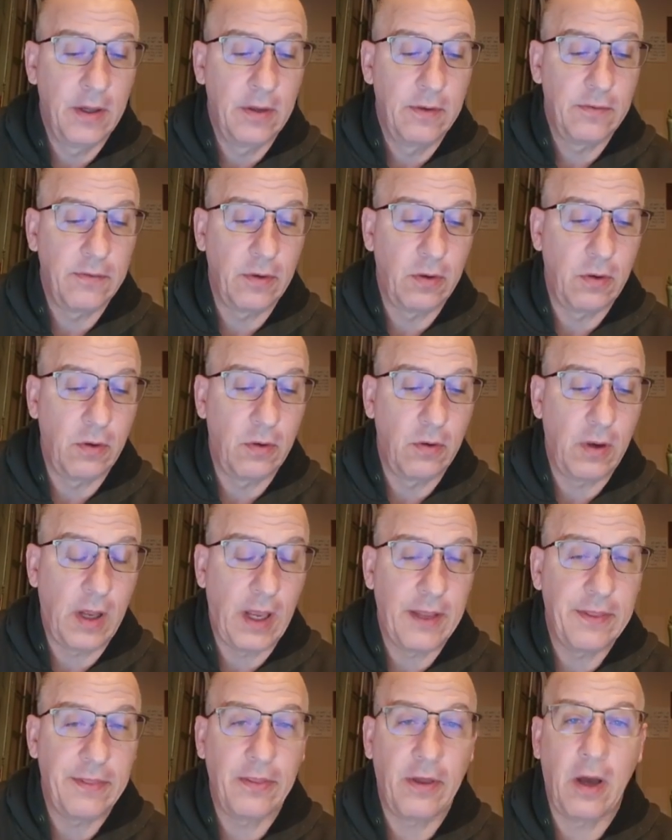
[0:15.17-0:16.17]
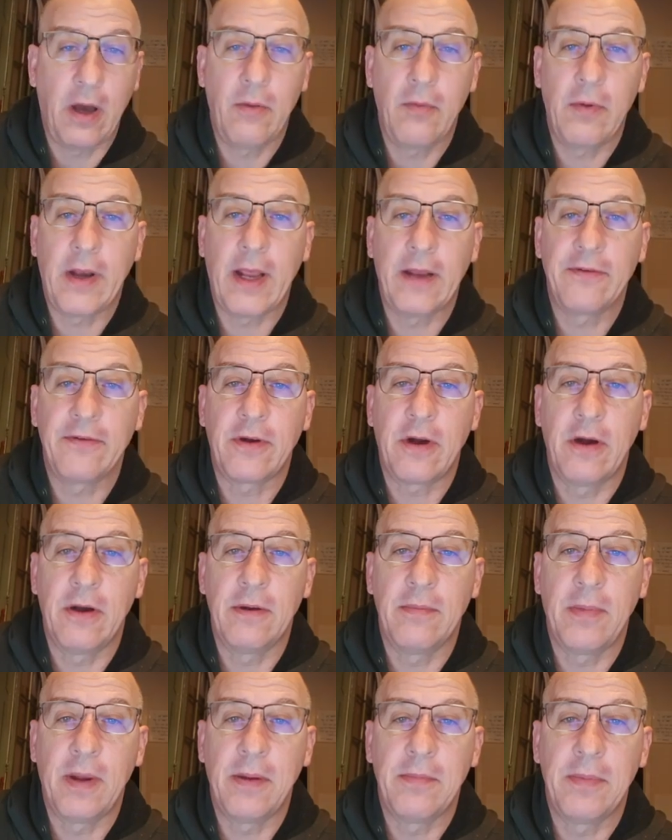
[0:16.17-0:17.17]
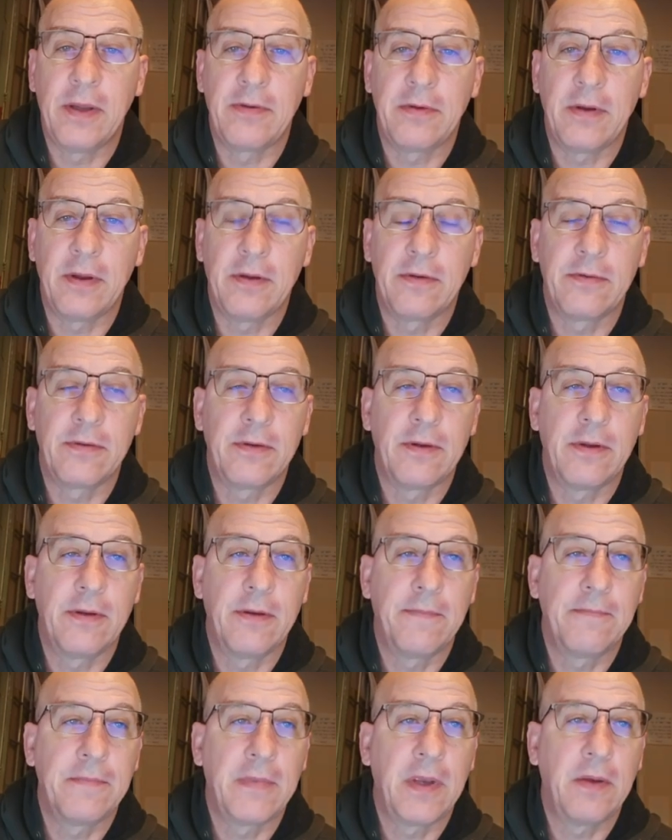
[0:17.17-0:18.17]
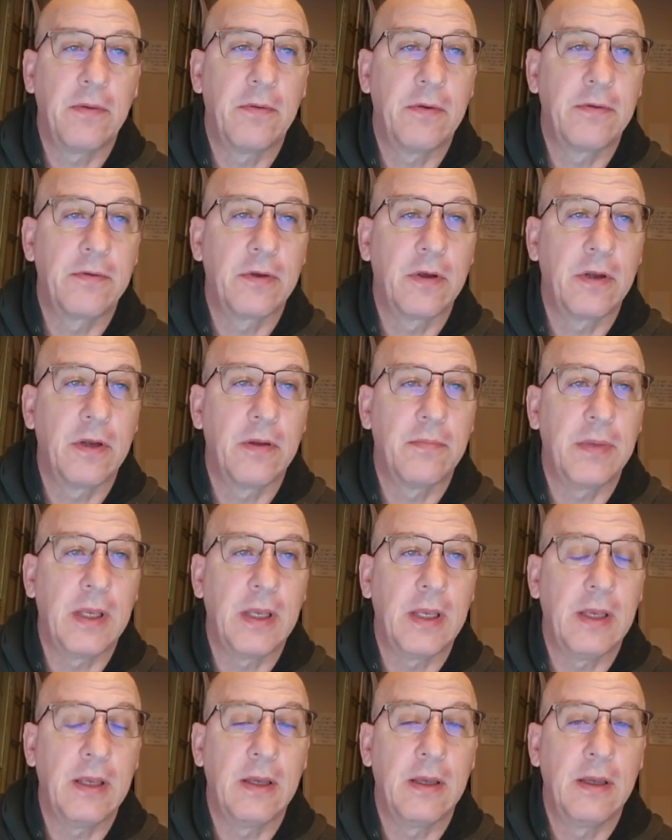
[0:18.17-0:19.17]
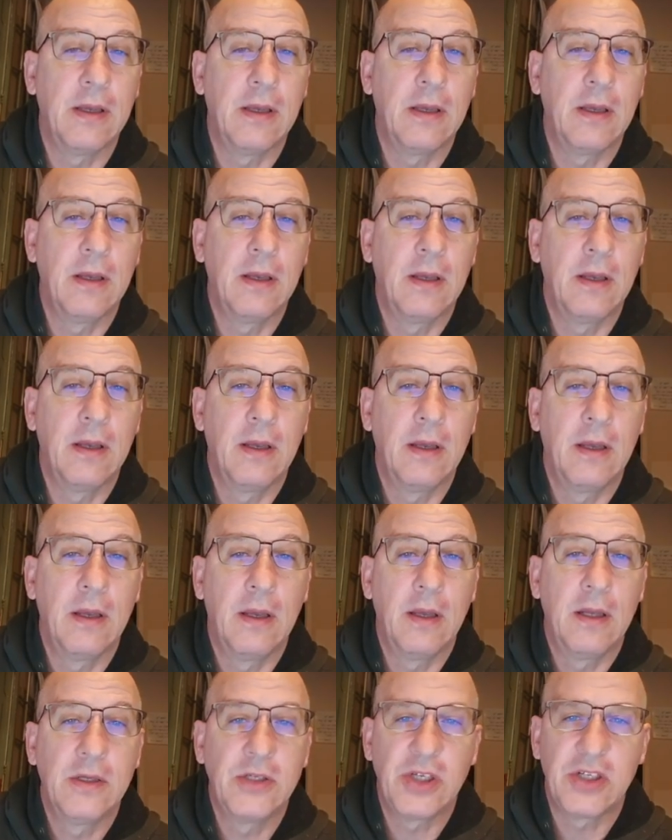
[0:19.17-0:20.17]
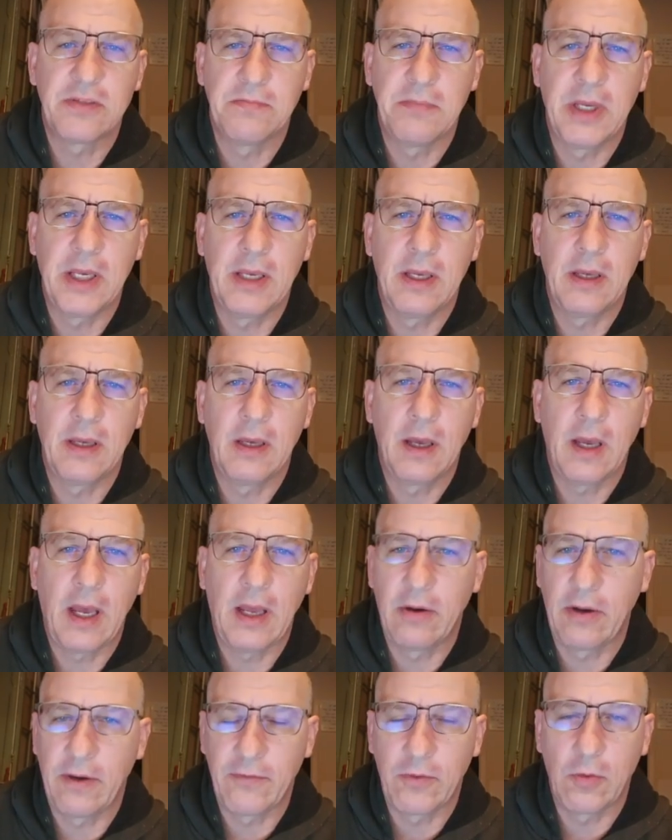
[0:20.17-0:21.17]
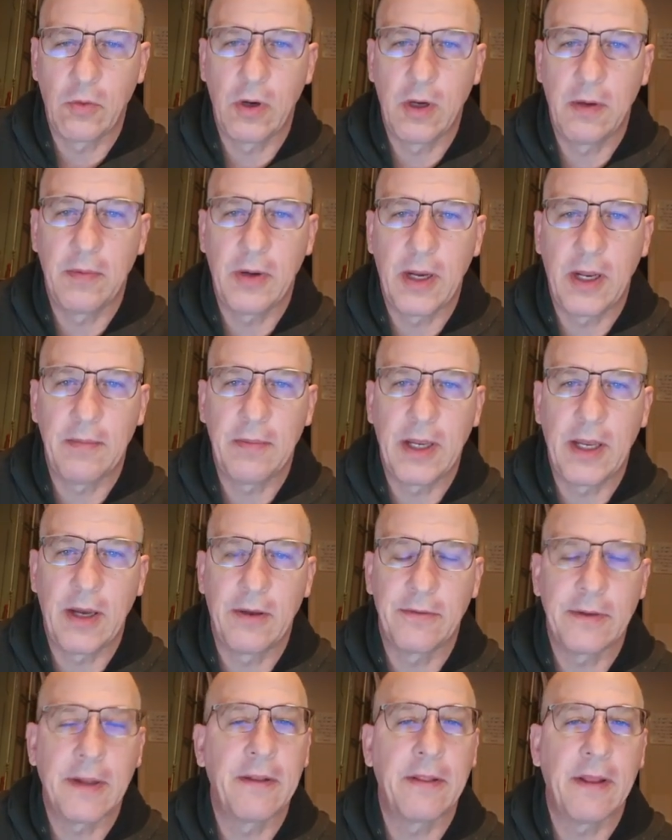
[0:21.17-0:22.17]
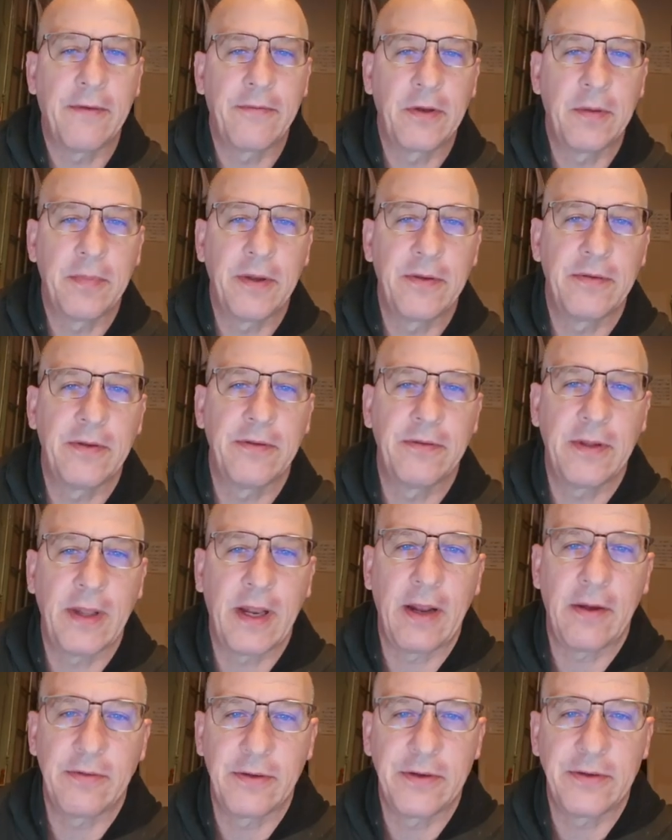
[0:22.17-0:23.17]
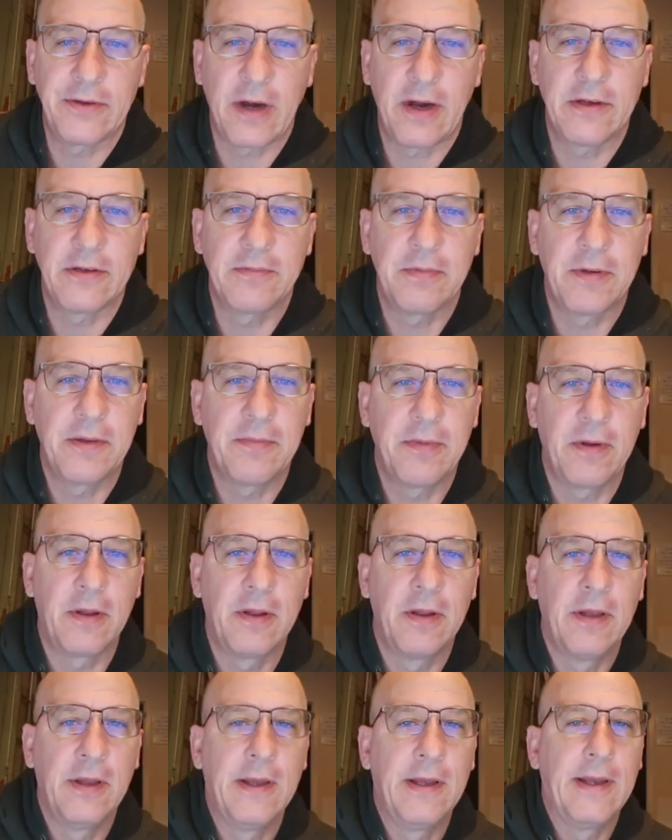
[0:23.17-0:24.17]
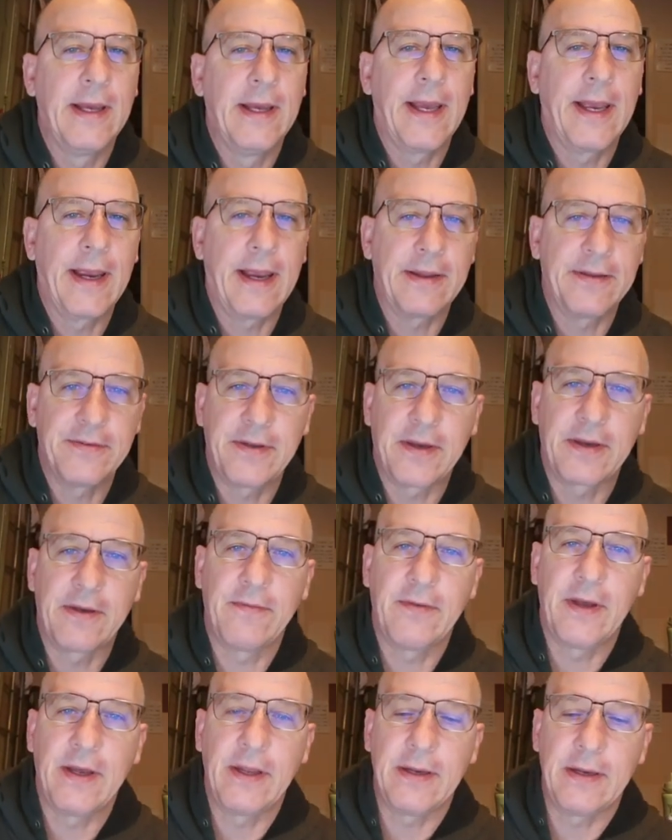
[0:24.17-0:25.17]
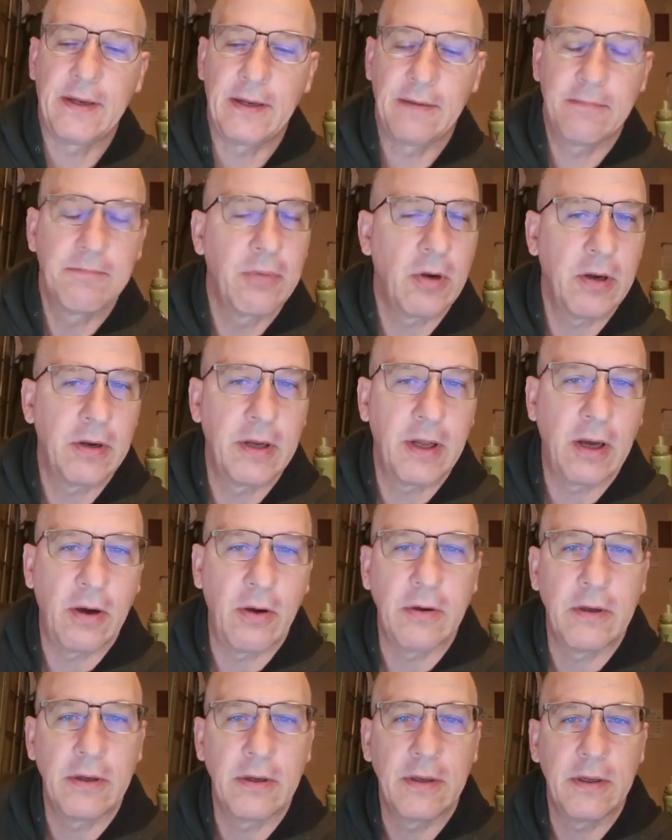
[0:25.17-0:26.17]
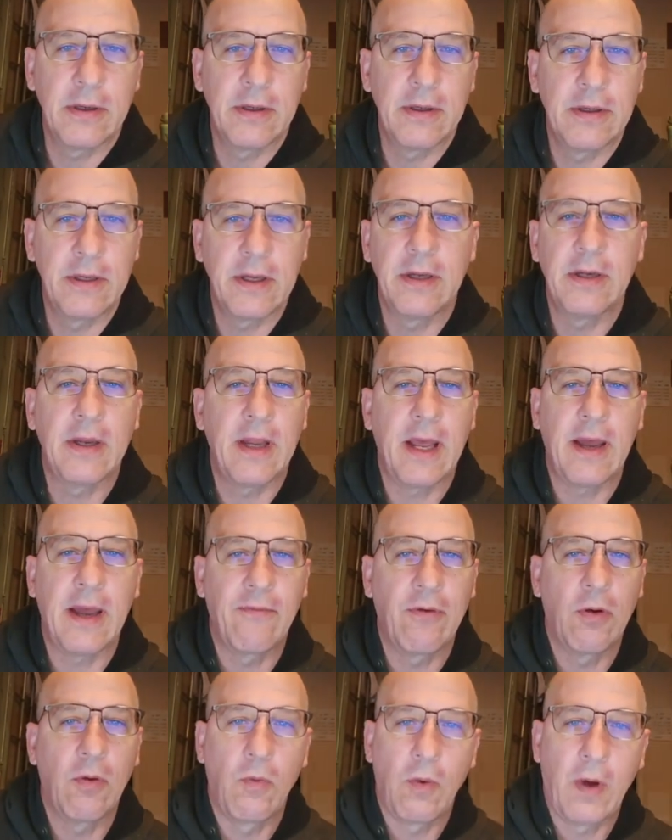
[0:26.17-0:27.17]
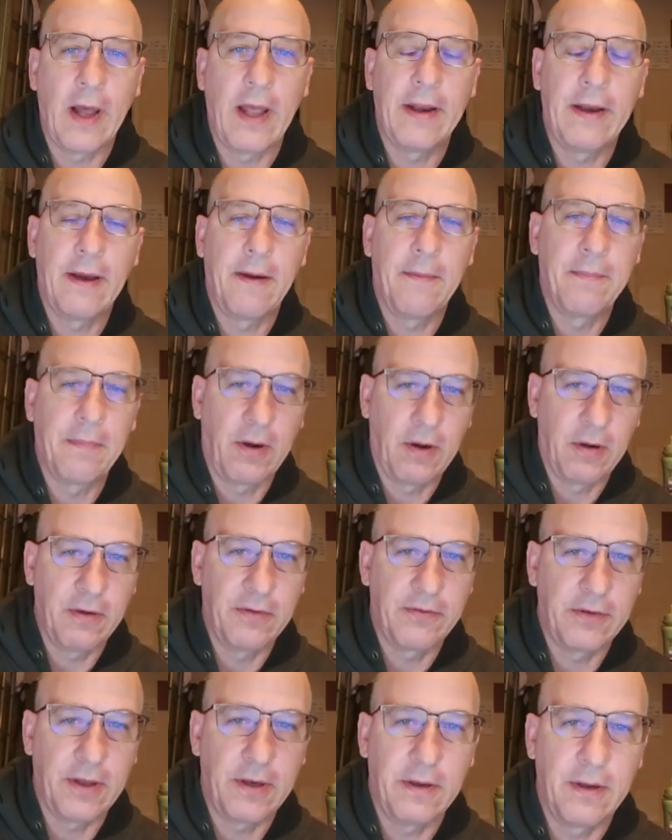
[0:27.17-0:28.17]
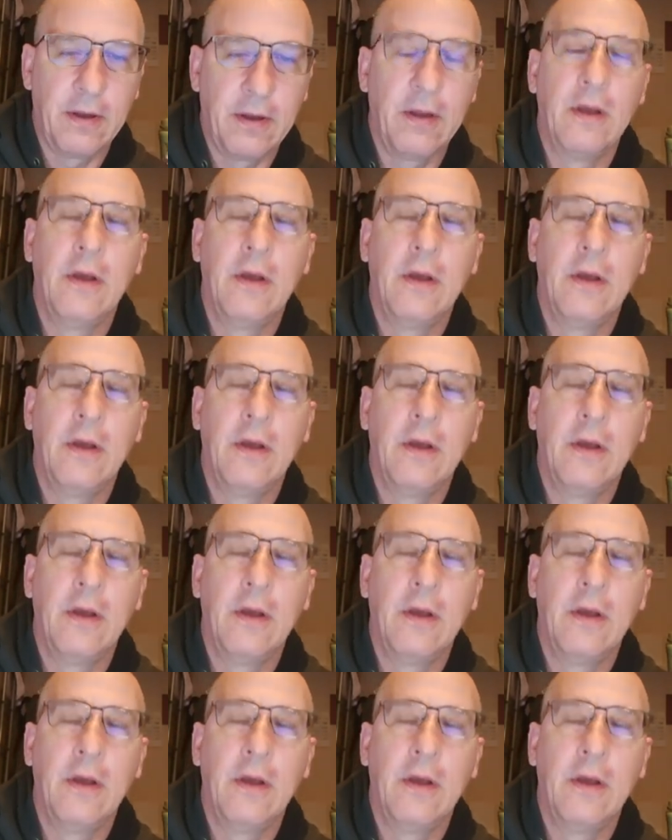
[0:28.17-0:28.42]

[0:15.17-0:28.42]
So I thought when I started my business, it was going to be just me. I don't have to worry about anybody else. I left a business that I was in charge of people. I got sick of it, burned out, didn't ever want a person.